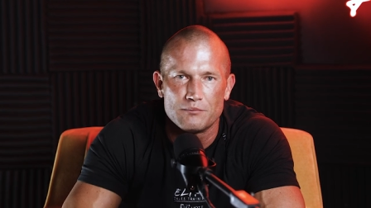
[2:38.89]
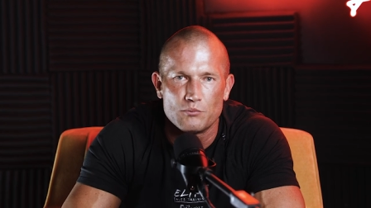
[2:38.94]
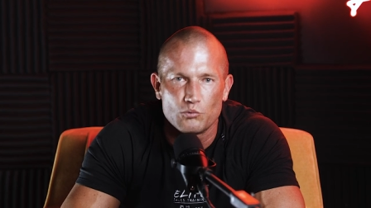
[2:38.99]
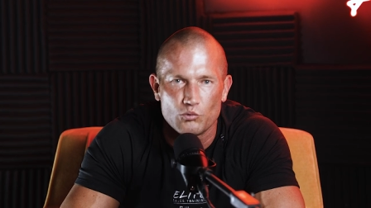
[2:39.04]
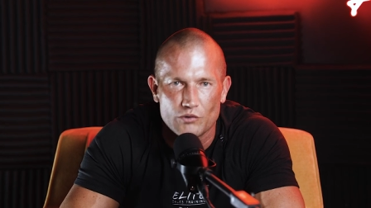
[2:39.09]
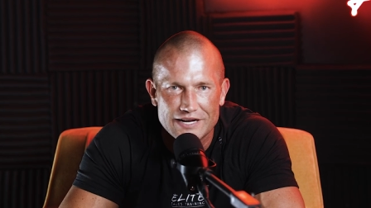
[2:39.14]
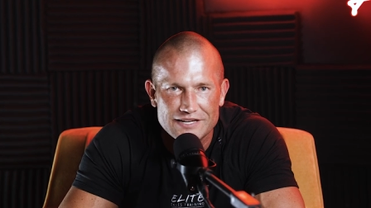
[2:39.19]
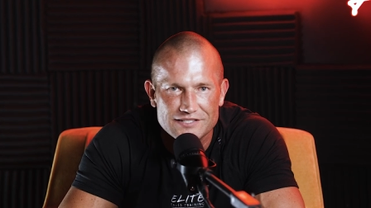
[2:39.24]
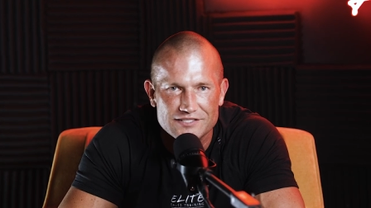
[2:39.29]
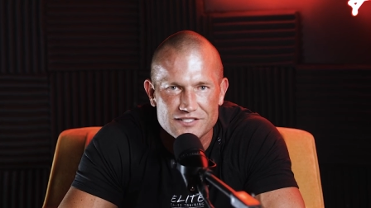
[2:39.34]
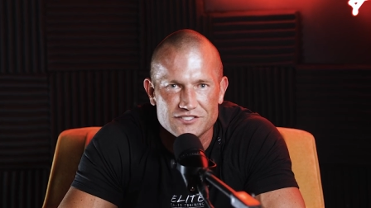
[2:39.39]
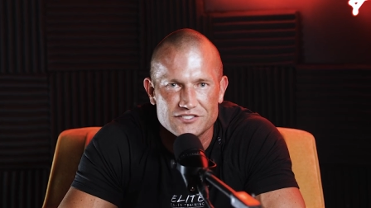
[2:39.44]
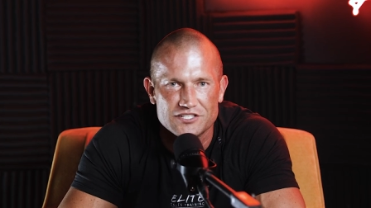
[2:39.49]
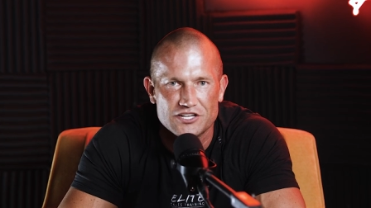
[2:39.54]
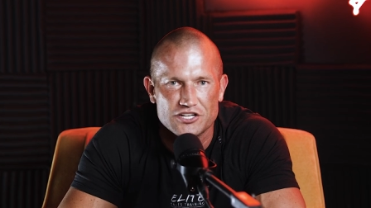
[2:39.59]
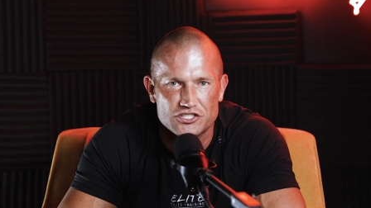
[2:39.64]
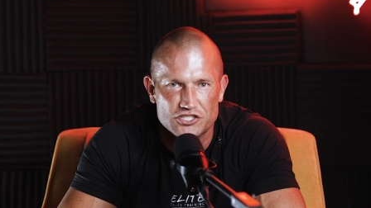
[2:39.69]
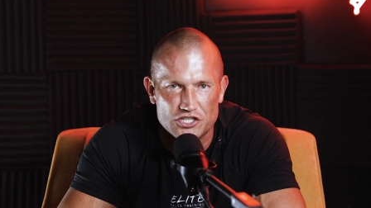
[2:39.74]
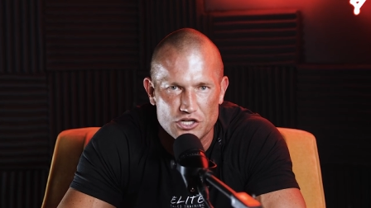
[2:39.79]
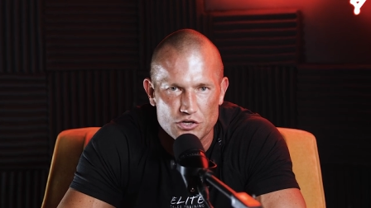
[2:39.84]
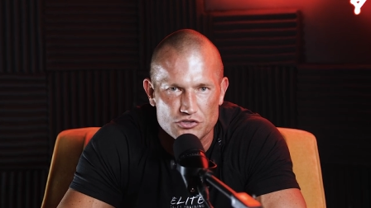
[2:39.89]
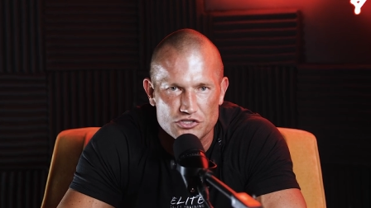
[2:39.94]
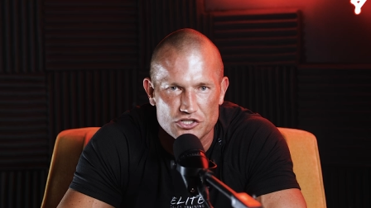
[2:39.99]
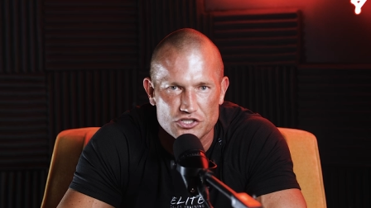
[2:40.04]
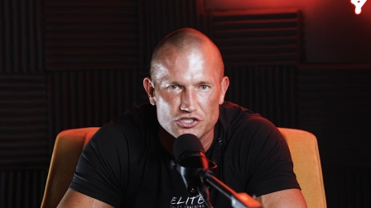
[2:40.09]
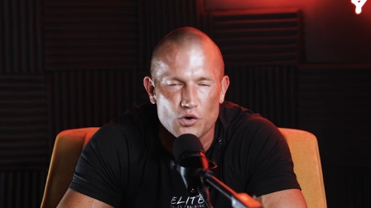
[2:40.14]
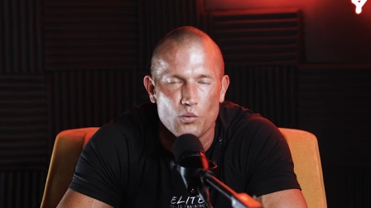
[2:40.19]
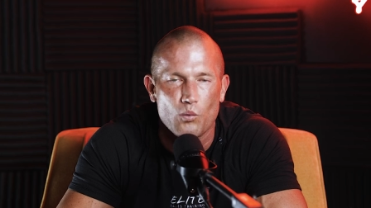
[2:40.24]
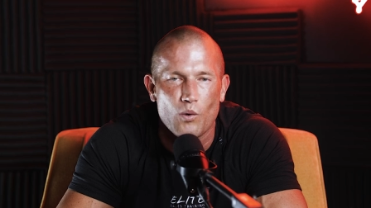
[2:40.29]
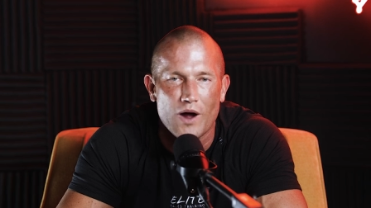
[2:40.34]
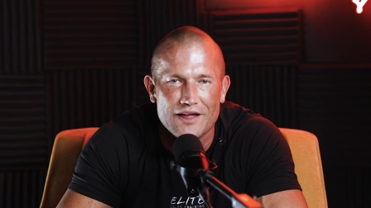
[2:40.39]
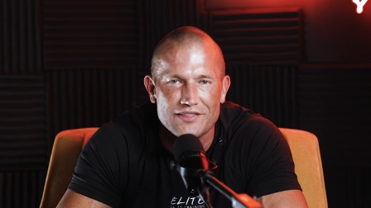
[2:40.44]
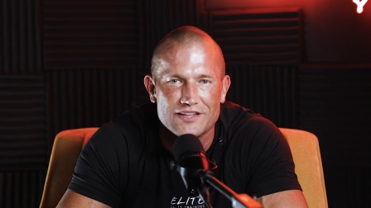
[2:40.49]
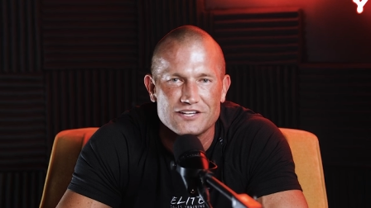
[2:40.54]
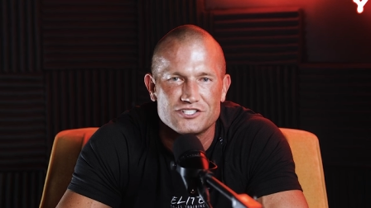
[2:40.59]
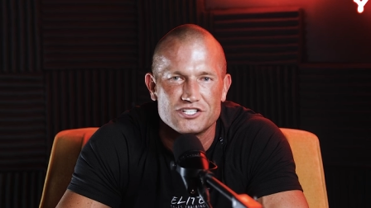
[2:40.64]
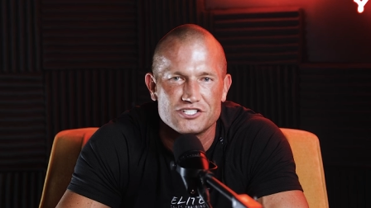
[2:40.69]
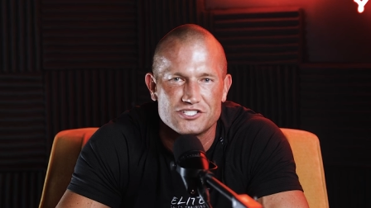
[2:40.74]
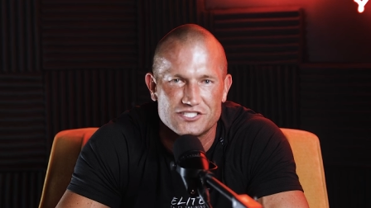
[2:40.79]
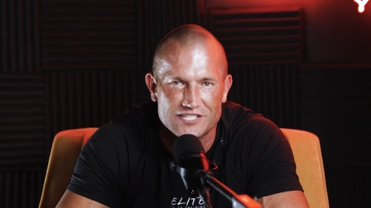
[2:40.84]
them reasons and excuses why they
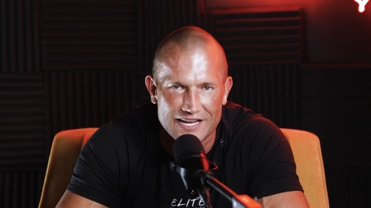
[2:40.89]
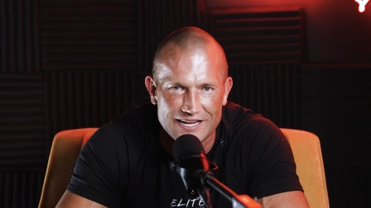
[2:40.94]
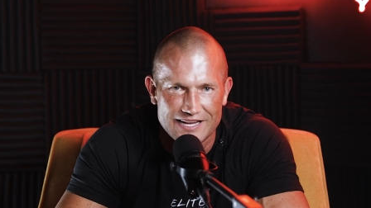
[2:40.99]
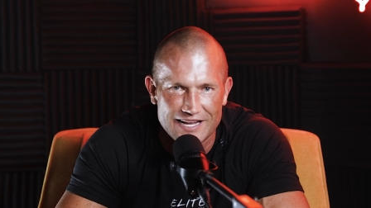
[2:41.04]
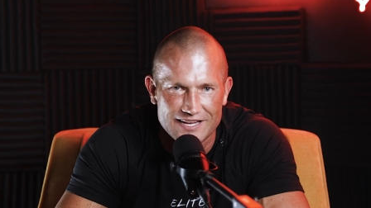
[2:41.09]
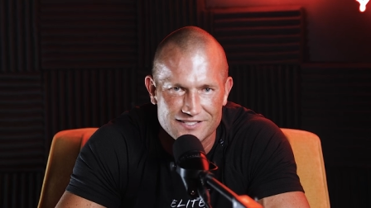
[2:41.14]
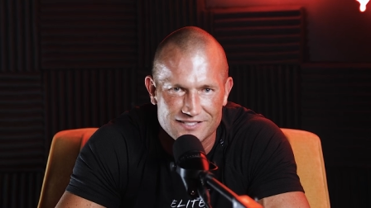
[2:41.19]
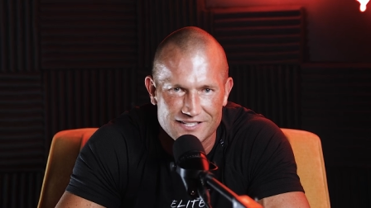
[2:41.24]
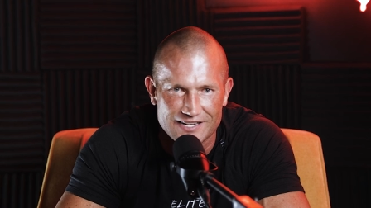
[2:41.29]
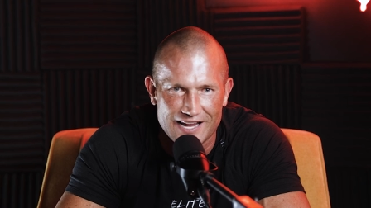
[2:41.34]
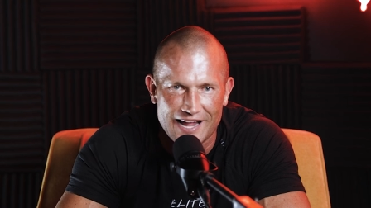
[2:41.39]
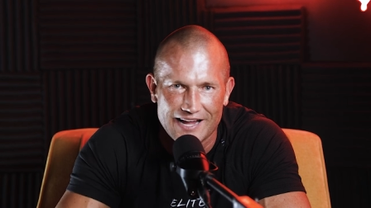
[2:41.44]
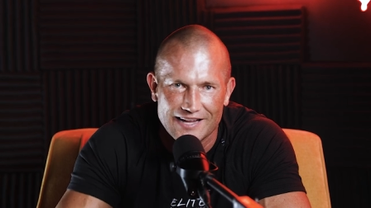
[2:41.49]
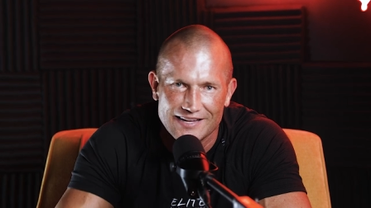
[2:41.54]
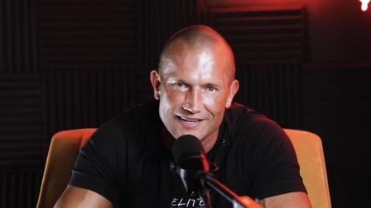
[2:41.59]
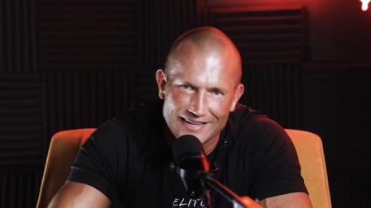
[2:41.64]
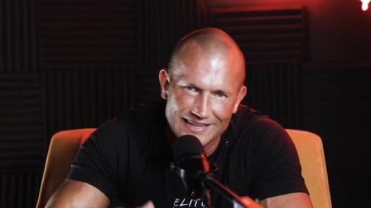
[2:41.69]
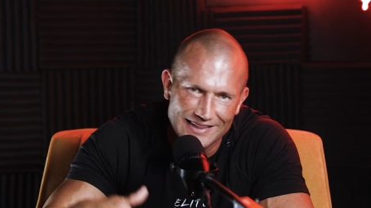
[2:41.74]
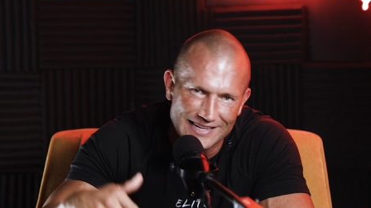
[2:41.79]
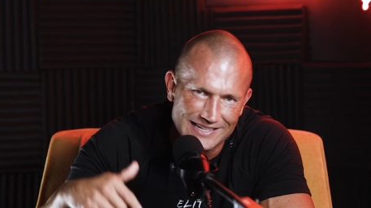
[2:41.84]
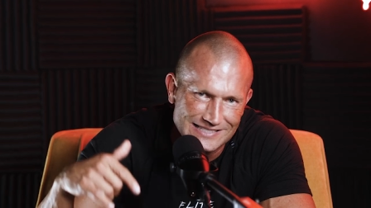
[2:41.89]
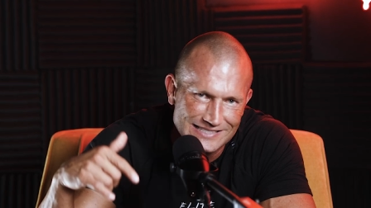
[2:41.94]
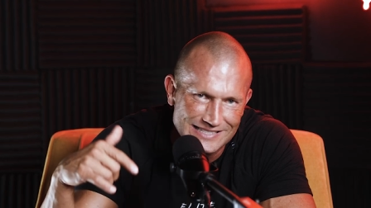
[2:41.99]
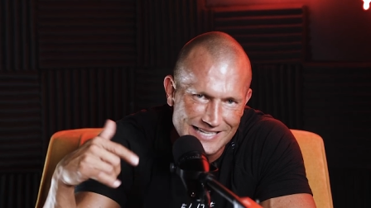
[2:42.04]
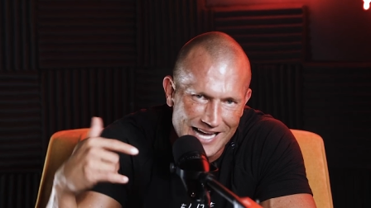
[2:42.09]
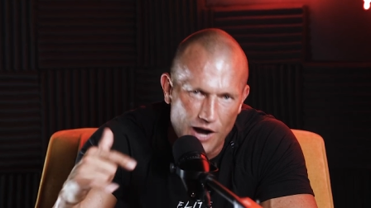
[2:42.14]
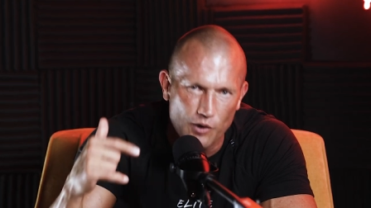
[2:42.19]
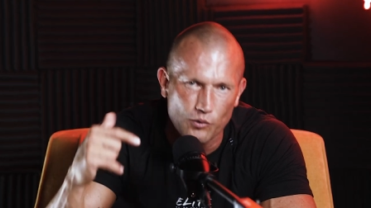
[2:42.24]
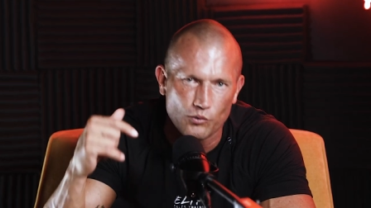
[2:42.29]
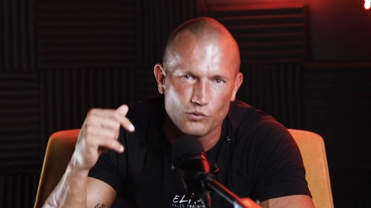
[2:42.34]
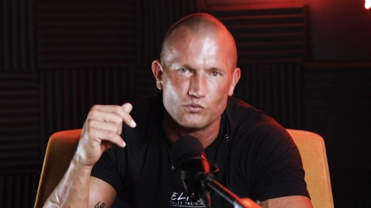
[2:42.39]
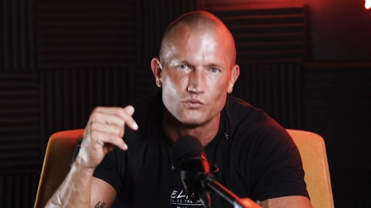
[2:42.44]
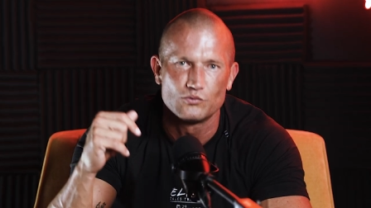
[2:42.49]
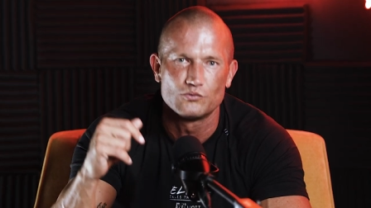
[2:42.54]
should say yes today. Let's go.